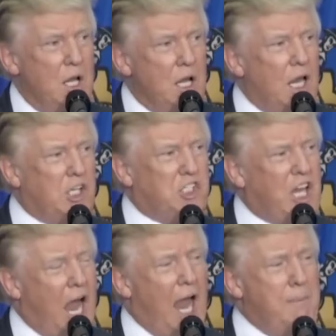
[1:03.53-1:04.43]
It's
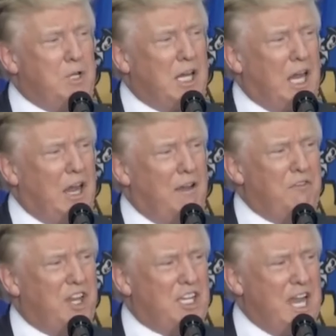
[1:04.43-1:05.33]
time to give
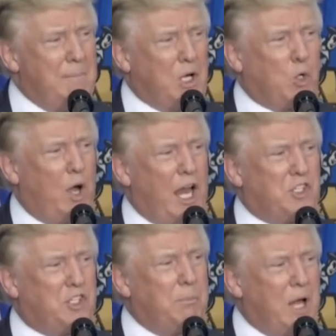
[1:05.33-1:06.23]
the
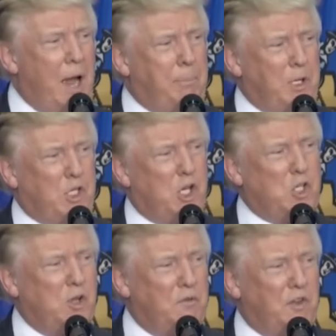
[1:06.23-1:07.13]
Democrats some
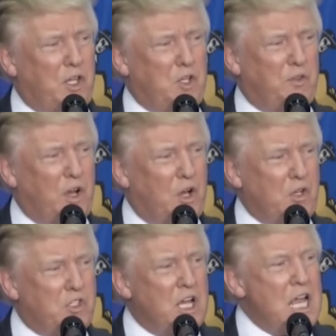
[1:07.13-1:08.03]
competition for these
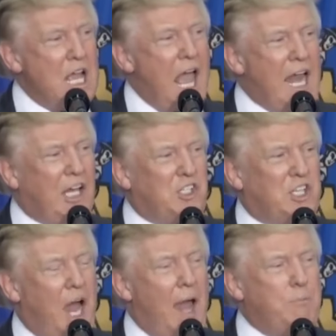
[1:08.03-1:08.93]
votes, and it's
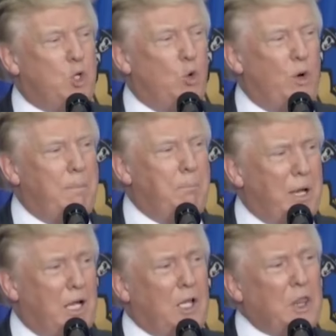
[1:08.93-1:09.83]
time to
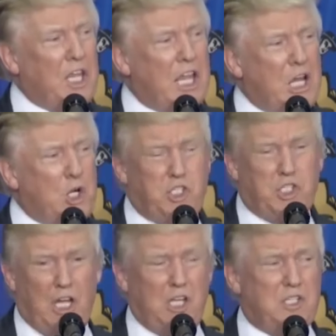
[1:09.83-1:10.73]
rebuild the inner
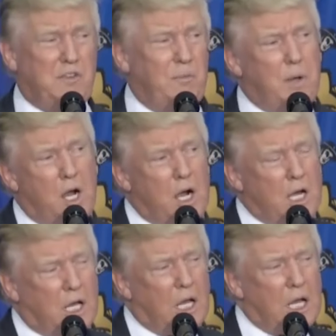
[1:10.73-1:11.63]
cities of
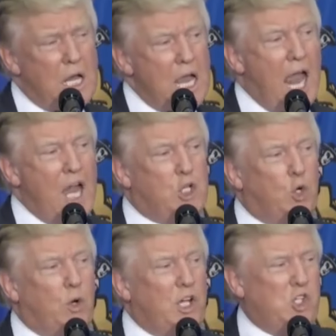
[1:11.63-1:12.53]
America and
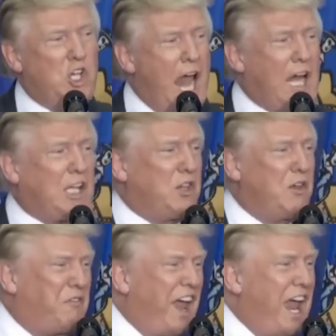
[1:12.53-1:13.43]
to reject the
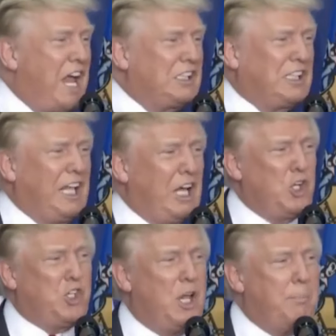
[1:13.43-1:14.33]
failed
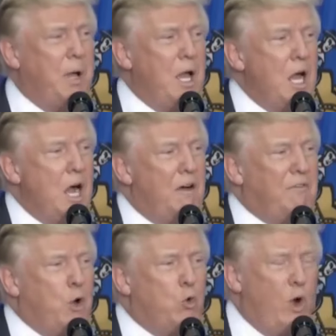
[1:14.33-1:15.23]
leadership of
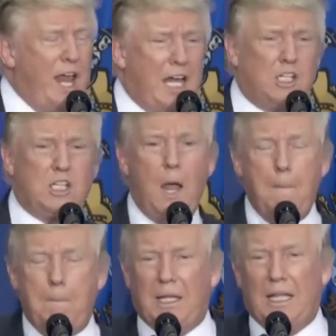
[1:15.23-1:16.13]
a rigged
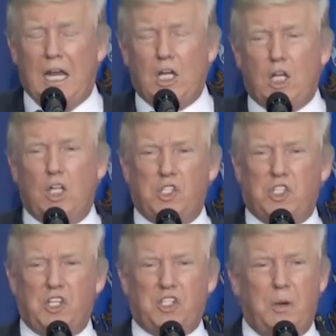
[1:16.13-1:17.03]
political
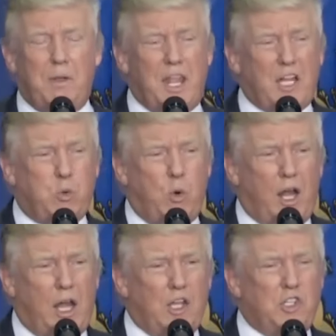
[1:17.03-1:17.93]
system. And that's what
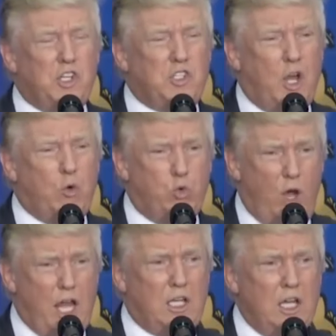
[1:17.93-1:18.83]
it is it's a
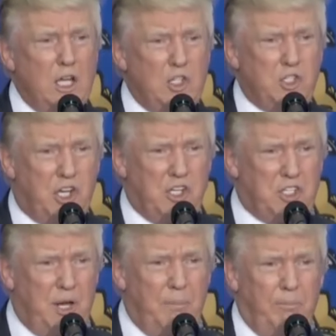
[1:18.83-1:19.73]
rigged
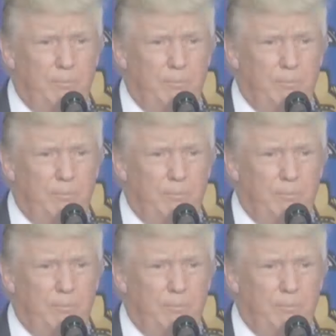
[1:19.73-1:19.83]
system.